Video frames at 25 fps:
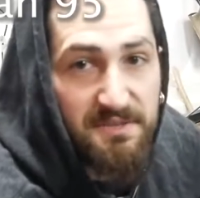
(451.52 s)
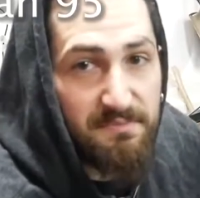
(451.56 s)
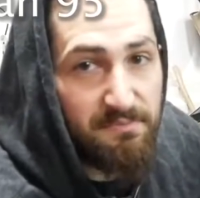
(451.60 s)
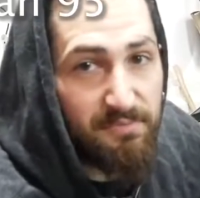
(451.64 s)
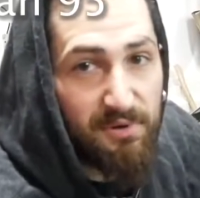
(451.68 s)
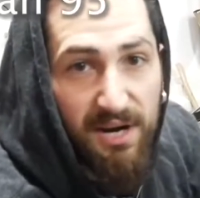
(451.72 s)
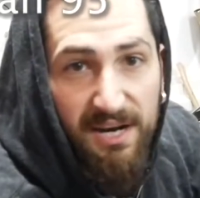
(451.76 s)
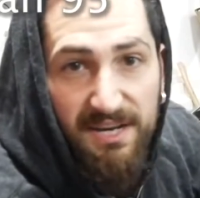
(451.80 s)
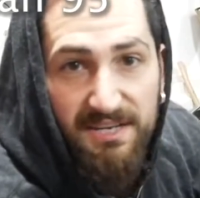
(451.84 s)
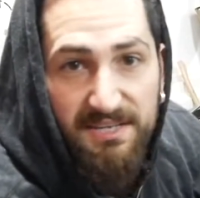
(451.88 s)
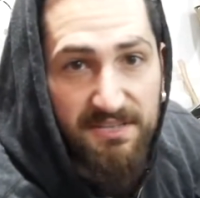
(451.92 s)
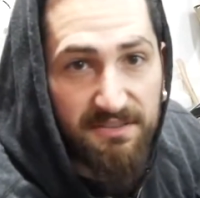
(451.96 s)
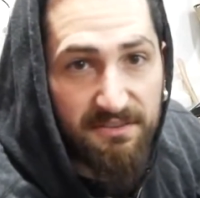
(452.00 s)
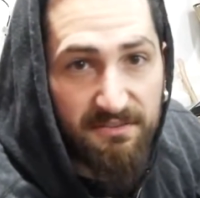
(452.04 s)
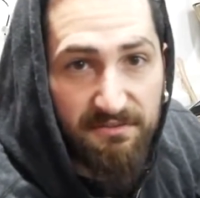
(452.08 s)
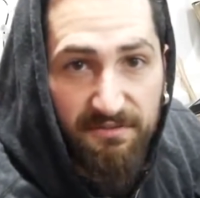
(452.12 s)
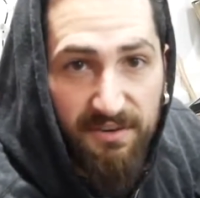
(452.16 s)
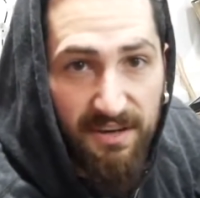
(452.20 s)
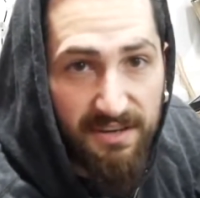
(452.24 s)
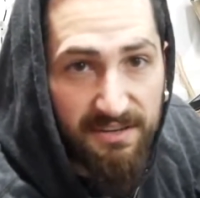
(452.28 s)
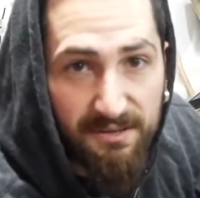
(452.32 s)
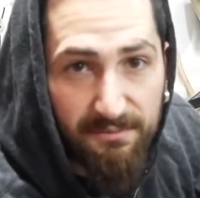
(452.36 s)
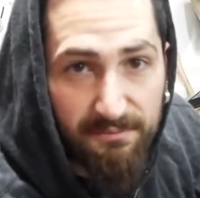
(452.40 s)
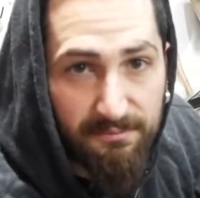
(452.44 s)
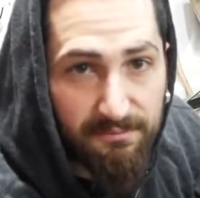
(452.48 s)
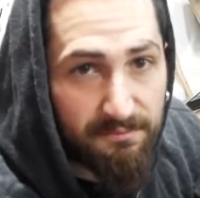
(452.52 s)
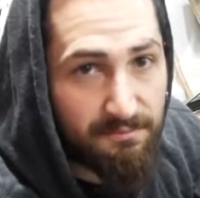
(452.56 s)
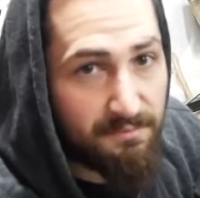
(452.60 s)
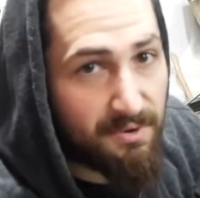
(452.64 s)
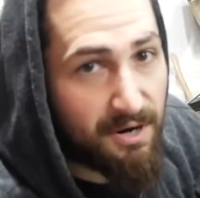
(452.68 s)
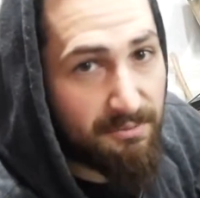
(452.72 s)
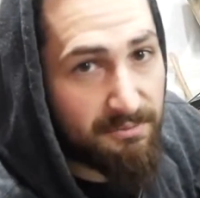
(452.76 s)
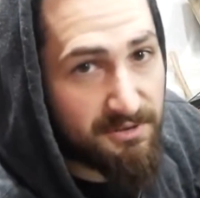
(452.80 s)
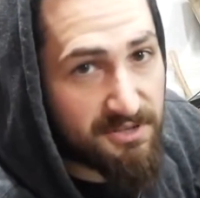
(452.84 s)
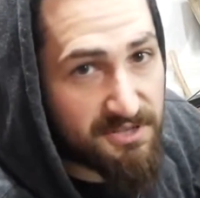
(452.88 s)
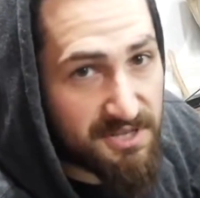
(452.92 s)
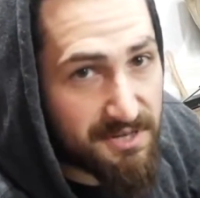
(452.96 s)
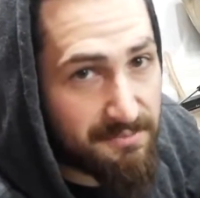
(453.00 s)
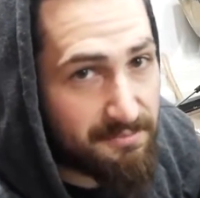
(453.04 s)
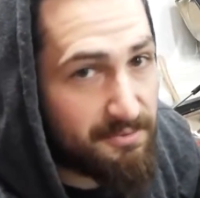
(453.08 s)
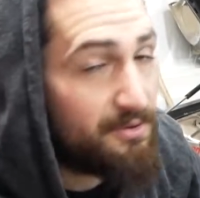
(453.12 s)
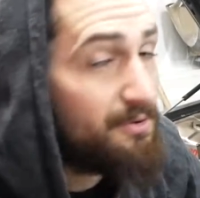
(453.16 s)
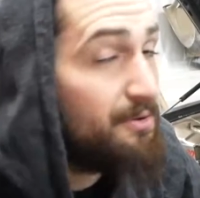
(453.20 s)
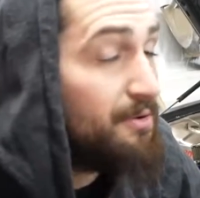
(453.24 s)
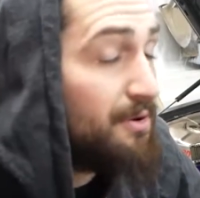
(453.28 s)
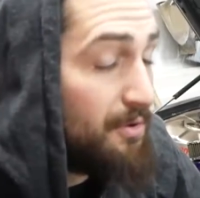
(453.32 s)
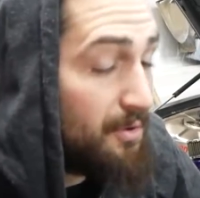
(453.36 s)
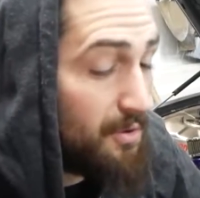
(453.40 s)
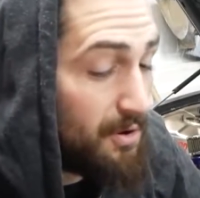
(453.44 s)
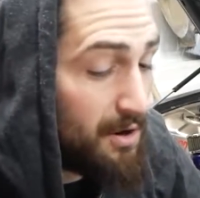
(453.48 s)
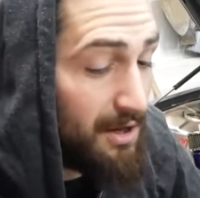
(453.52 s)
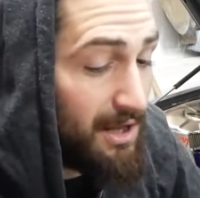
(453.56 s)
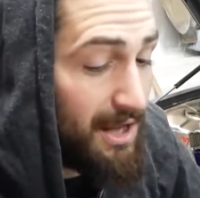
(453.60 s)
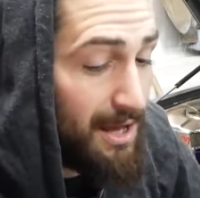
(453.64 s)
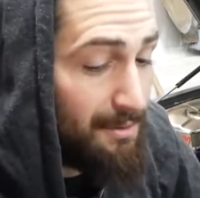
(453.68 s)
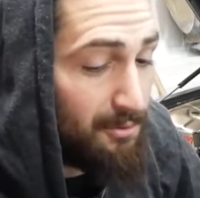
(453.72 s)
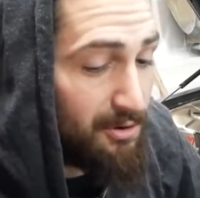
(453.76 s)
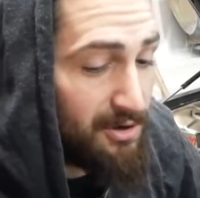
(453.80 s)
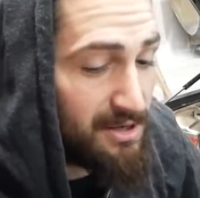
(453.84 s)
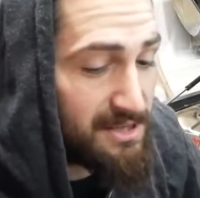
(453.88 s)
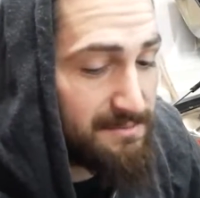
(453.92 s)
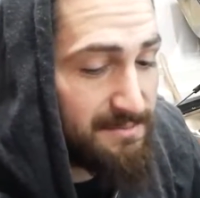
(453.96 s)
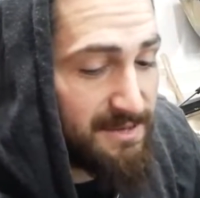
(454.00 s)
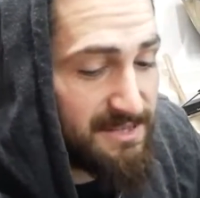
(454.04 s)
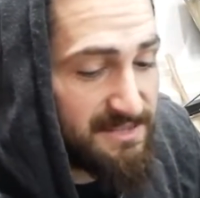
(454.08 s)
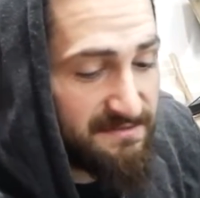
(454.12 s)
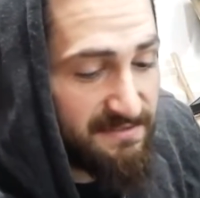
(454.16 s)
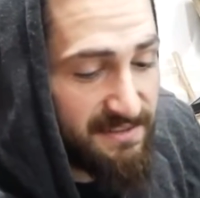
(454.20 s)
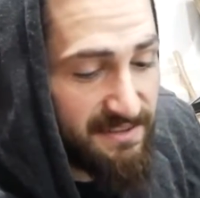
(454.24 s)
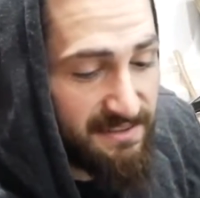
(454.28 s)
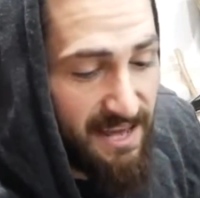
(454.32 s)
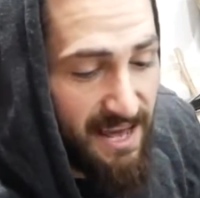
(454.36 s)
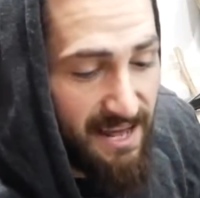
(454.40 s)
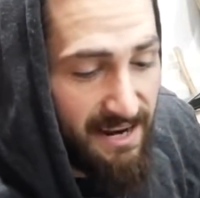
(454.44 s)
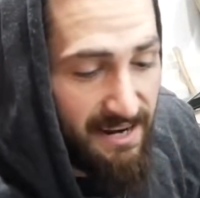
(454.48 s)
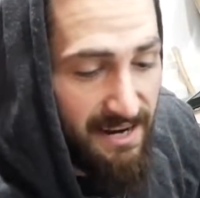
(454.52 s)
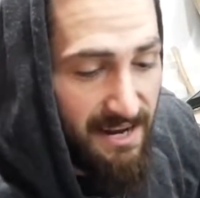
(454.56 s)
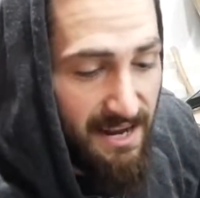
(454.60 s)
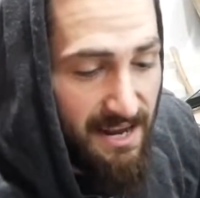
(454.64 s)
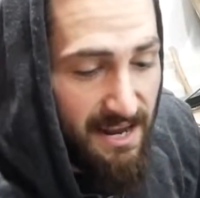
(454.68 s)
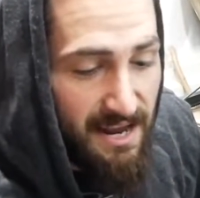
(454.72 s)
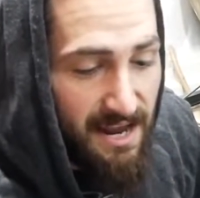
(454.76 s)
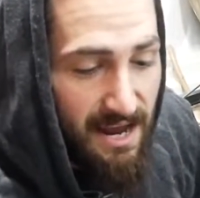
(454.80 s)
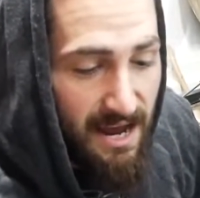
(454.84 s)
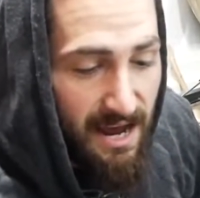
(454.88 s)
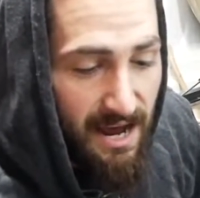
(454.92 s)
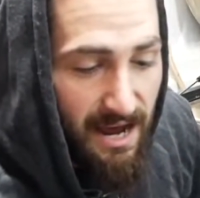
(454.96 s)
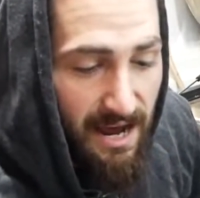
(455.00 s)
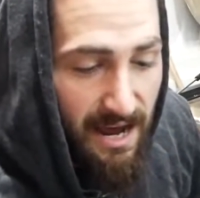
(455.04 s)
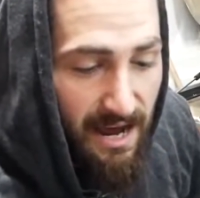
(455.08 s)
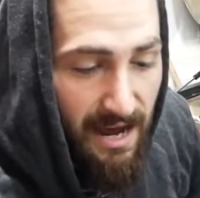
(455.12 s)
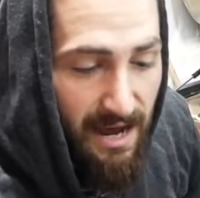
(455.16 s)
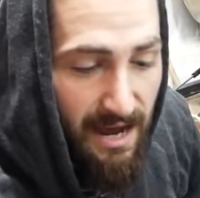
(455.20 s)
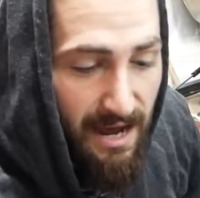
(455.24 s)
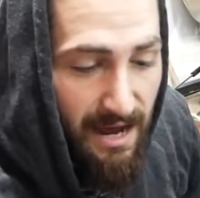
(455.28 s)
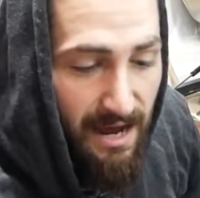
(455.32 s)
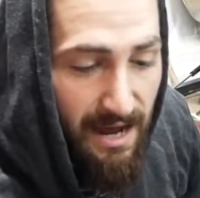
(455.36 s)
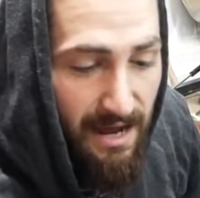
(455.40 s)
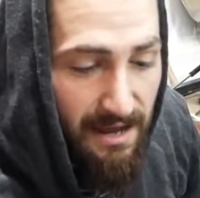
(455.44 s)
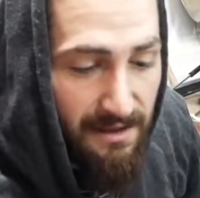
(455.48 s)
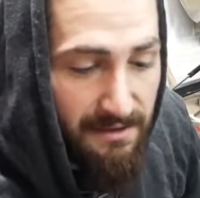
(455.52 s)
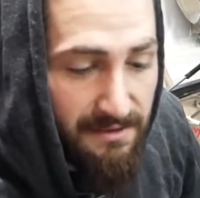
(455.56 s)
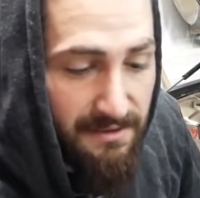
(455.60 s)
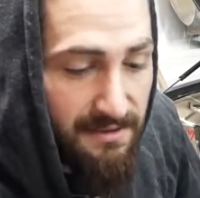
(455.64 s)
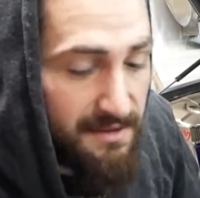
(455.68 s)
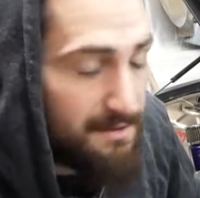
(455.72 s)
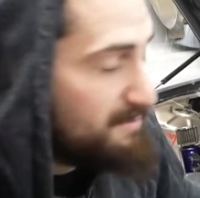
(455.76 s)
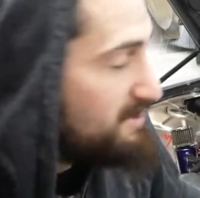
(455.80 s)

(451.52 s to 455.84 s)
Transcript: in price. You can find them probably cheaper or a lot more expensive than that. The